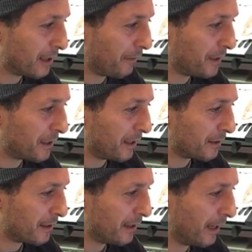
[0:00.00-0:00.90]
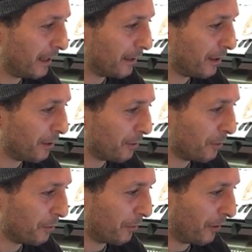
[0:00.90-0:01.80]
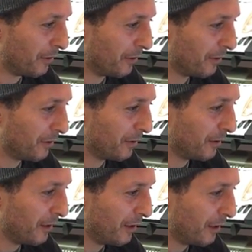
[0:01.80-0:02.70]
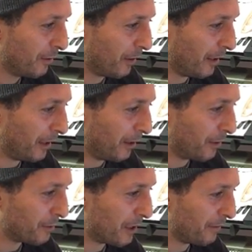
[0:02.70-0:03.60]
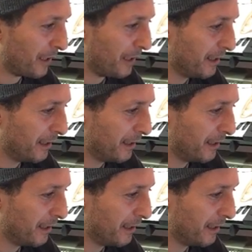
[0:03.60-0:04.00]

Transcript: Sevi says hello. Well, hello, Sevi.